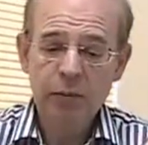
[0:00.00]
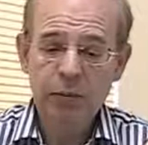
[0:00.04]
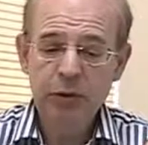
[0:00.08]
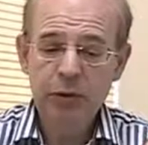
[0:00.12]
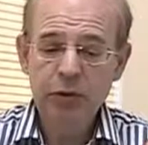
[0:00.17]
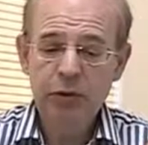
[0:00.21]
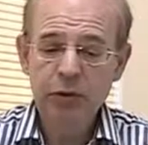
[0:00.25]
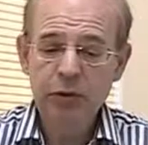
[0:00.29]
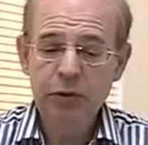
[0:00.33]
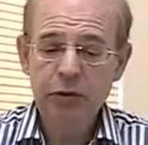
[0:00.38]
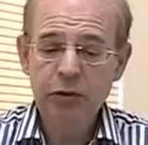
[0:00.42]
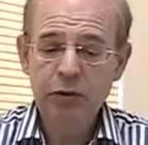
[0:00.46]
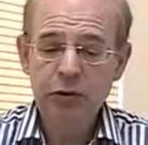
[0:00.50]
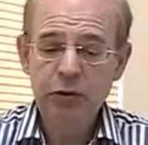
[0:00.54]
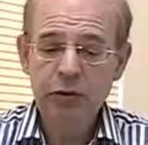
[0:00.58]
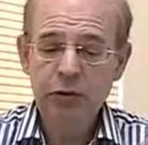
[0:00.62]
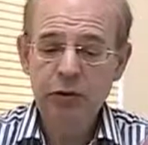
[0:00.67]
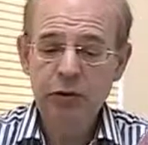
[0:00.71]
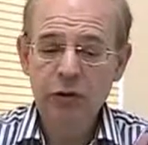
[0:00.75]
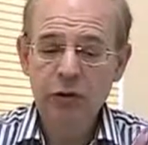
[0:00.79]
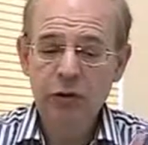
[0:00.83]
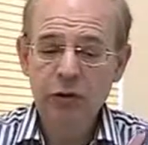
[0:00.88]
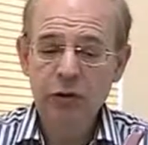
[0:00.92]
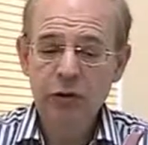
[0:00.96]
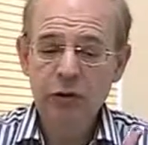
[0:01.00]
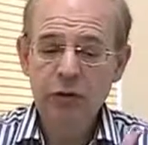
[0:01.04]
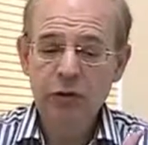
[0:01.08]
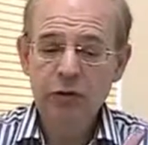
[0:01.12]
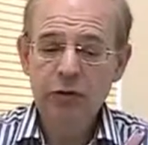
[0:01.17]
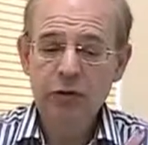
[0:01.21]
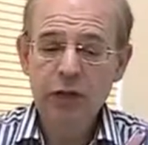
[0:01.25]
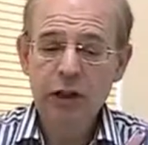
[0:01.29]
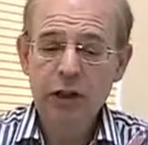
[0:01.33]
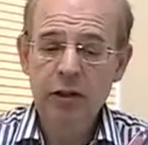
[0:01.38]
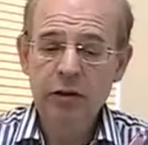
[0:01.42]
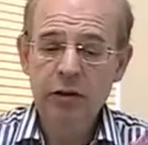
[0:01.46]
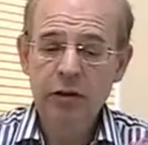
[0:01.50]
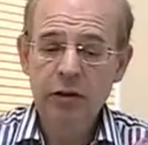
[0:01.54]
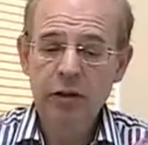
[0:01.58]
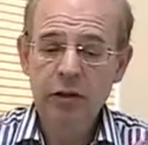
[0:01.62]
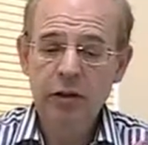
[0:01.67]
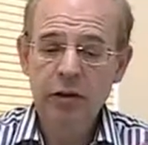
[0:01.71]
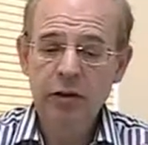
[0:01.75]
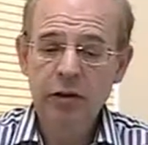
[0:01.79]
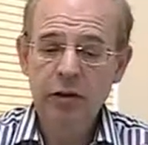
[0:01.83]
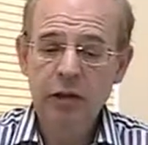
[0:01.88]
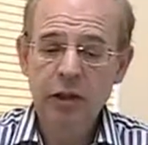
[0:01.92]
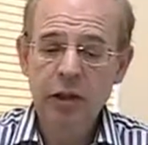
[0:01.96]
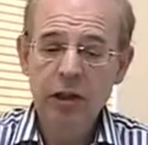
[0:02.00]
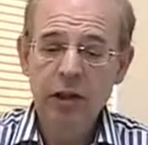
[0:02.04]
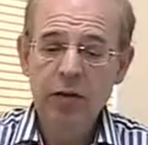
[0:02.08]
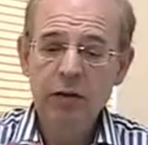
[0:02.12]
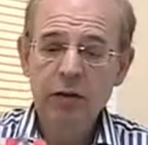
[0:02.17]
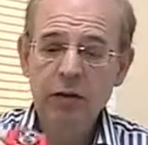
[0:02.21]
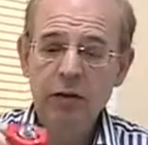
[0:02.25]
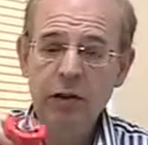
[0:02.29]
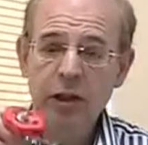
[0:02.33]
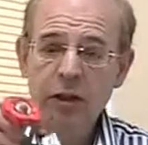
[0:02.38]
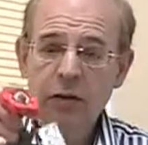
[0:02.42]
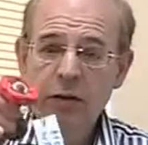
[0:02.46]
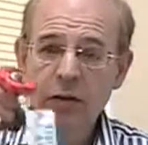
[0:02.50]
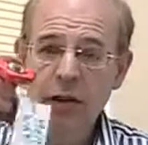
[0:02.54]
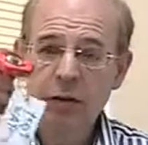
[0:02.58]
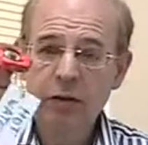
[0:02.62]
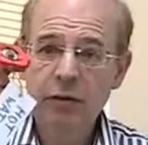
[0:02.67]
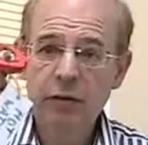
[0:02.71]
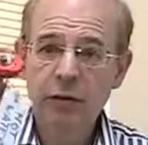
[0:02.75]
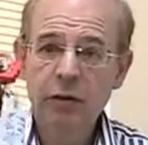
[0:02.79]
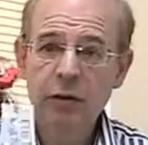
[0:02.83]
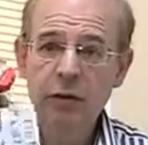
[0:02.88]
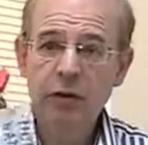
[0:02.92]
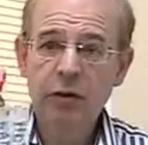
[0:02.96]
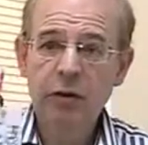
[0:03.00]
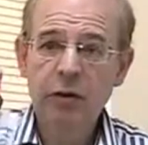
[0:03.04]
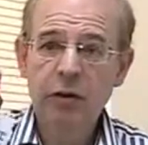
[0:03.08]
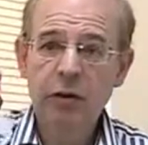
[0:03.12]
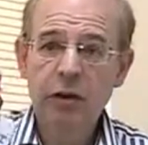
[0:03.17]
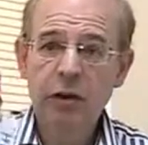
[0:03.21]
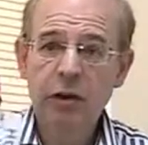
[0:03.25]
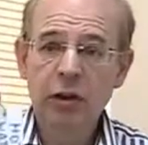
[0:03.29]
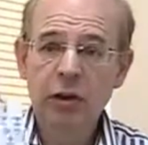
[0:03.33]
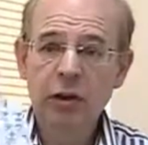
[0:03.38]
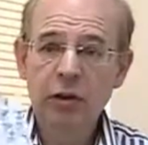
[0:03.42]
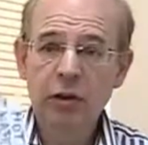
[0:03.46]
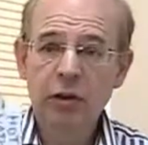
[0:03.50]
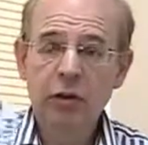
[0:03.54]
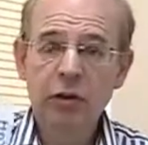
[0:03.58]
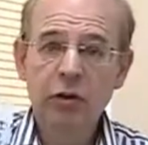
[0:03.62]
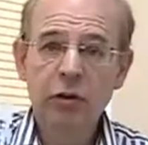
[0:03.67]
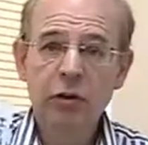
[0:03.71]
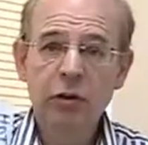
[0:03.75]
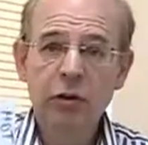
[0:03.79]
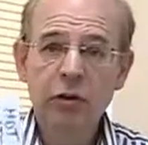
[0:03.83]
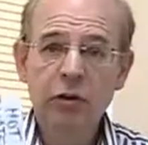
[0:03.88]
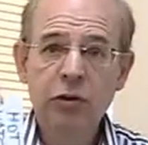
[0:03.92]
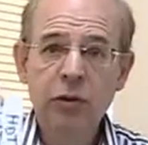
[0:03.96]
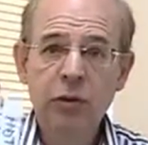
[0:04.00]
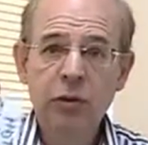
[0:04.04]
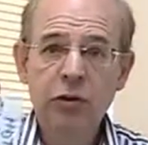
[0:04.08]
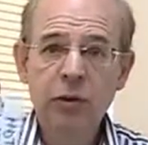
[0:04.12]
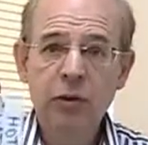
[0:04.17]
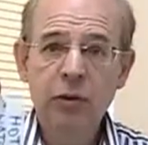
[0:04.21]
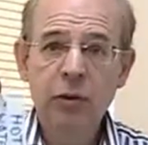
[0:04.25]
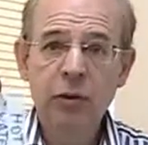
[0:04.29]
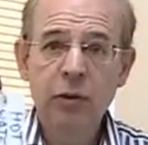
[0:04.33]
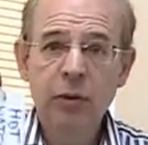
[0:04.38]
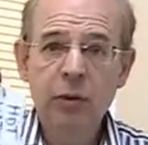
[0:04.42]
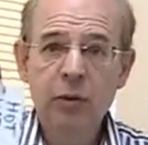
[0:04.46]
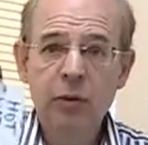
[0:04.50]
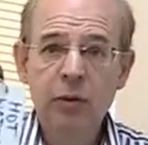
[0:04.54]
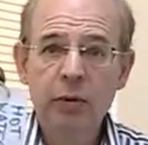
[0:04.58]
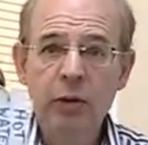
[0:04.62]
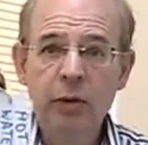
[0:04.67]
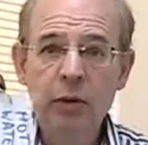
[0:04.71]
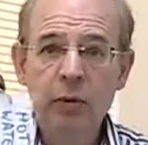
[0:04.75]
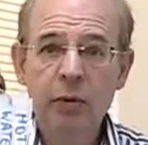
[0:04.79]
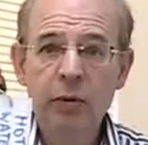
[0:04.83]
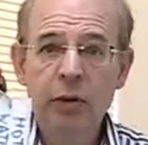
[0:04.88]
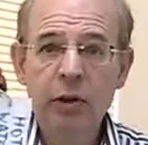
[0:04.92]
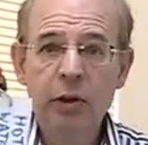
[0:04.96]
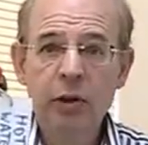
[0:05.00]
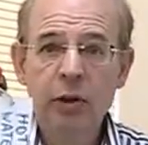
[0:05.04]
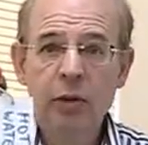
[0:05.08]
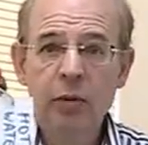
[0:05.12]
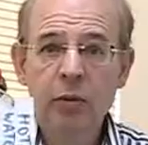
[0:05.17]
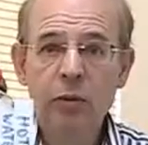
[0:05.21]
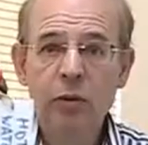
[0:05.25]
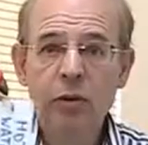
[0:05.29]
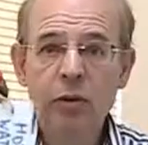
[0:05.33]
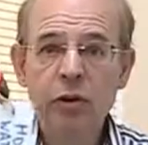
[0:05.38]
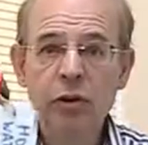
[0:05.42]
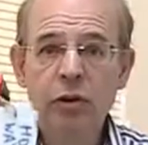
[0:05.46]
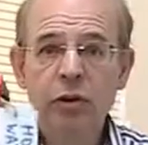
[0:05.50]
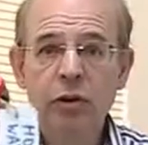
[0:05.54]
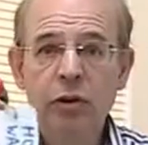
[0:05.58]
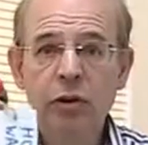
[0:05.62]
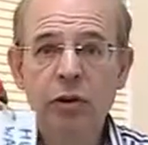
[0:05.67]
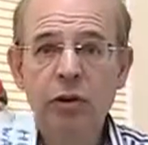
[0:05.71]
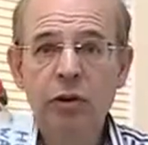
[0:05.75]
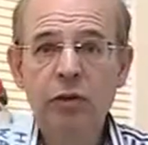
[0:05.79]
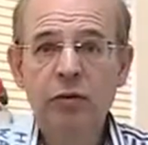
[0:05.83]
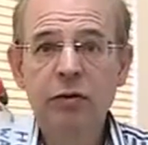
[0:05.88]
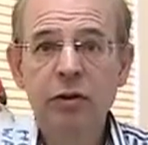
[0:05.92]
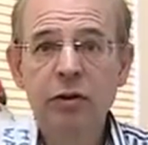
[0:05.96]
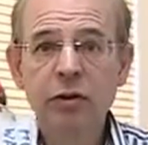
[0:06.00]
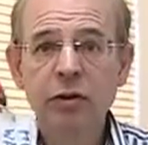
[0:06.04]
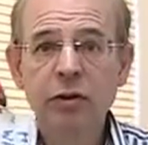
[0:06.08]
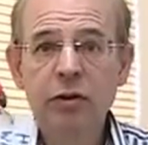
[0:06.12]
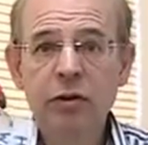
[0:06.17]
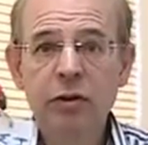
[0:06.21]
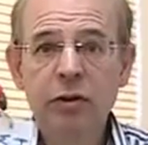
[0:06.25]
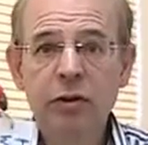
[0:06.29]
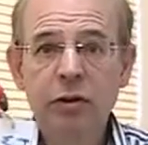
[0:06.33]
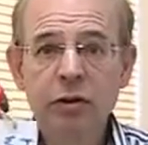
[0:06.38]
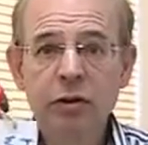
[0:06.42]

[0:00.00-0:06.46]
piece of string, tie it round, so everyone knows straight away where the hot water turn off is.